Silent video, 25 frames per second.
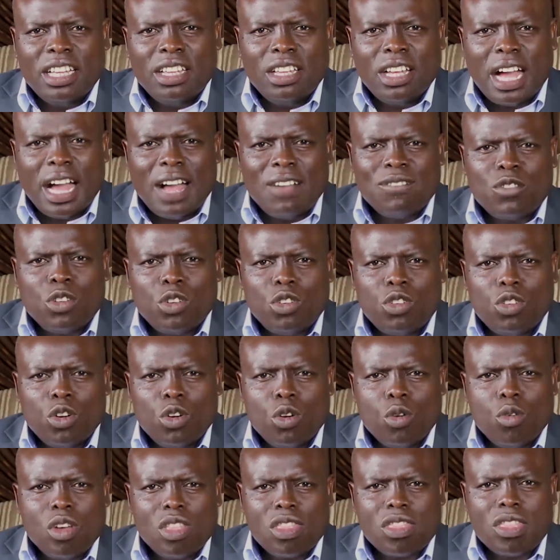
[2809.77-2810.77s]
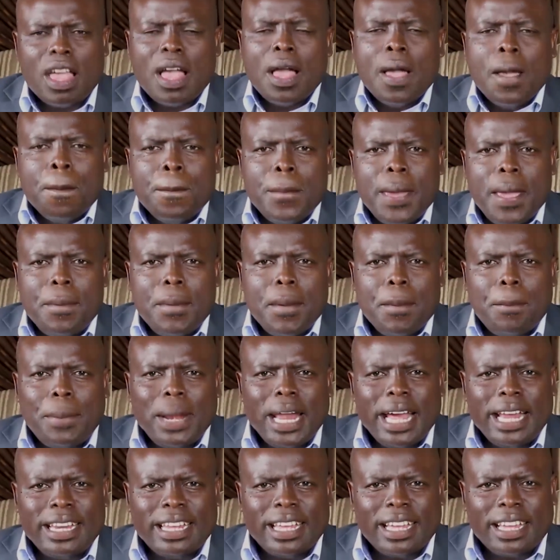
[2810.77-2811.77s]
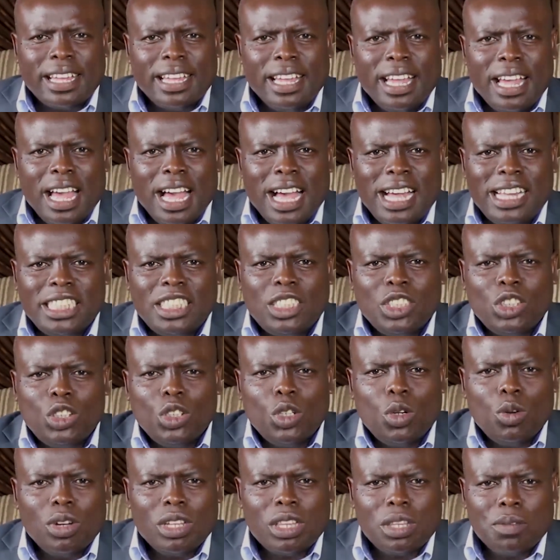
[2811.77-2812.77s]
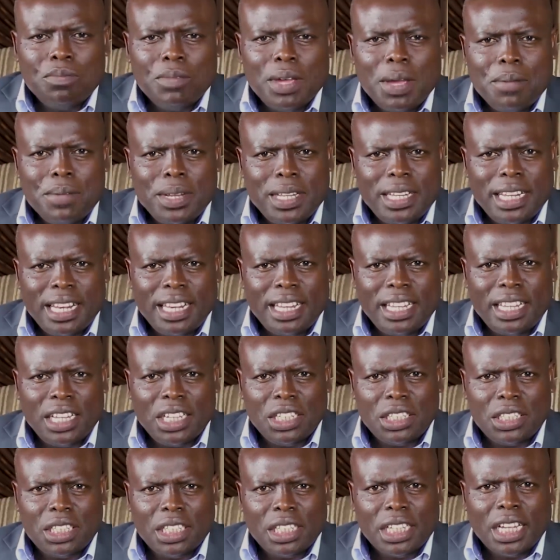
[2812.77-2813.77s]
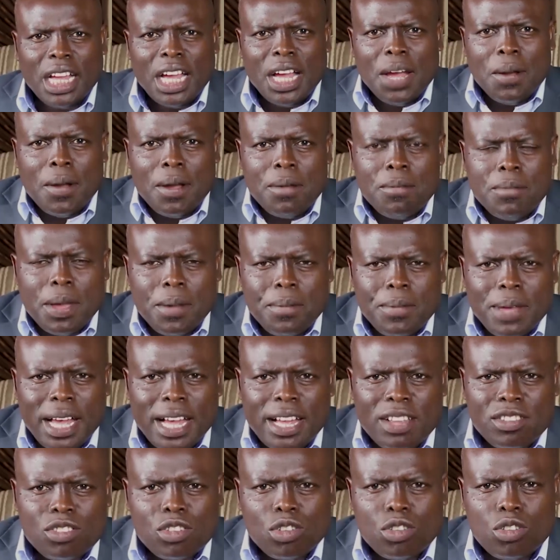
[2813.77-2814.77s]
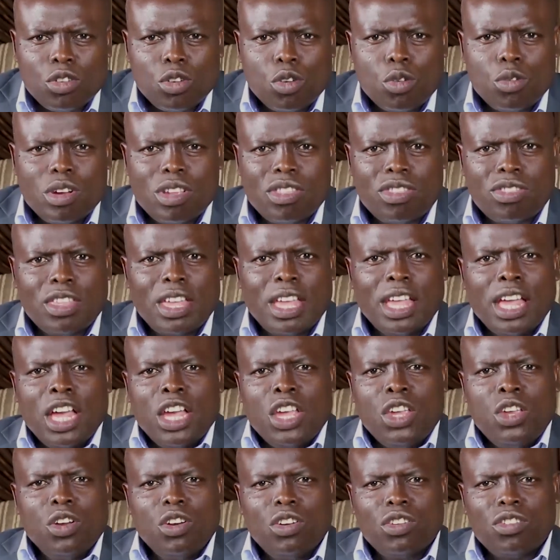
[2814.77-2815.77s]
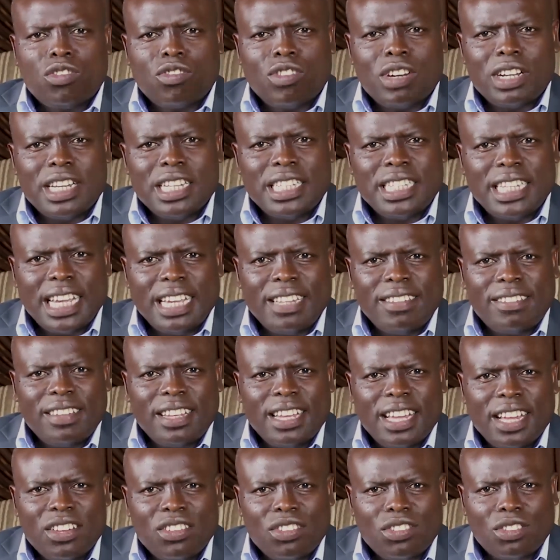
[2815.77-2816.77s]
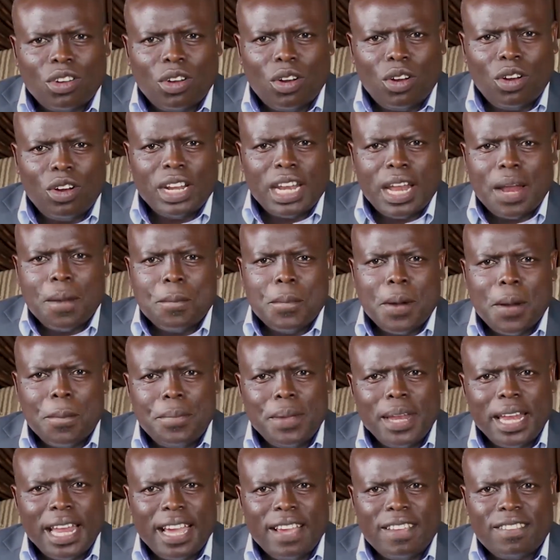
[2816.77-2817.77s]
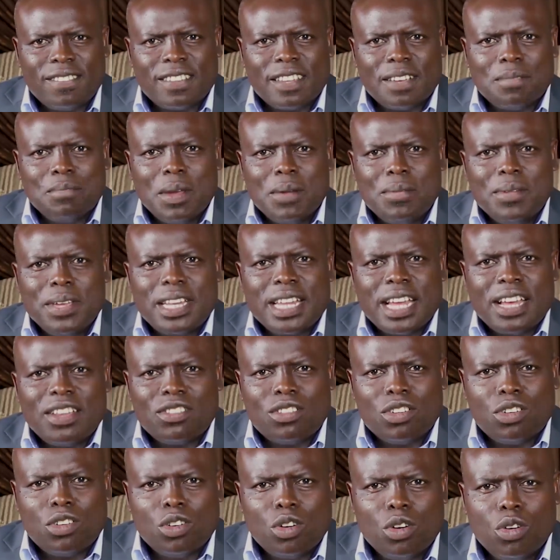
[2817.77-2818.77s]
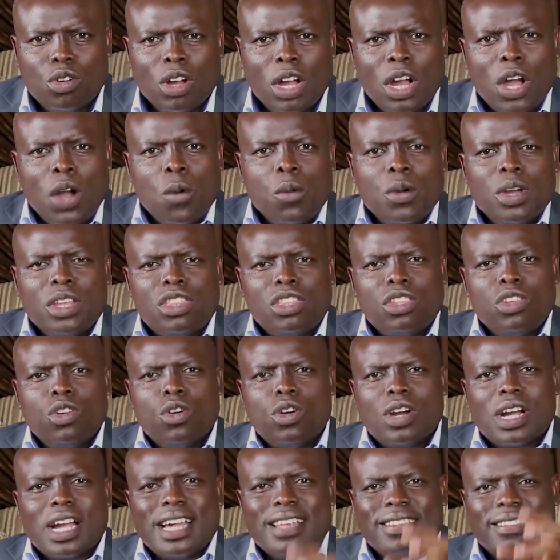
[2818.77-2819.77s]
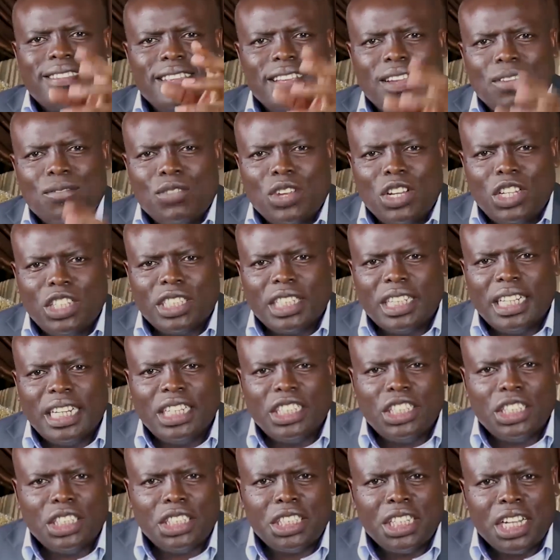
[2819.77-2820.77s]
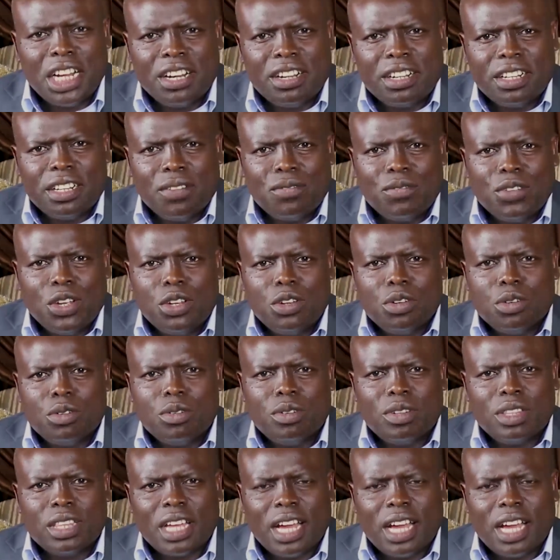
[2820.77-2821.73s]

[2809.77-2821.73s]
have to do with maybe planning, have to do with maybe delegating, maybe it has to do with you strategizing and so on and mobilizing. Maybe it has to do with you casting a vision and sharing the vision with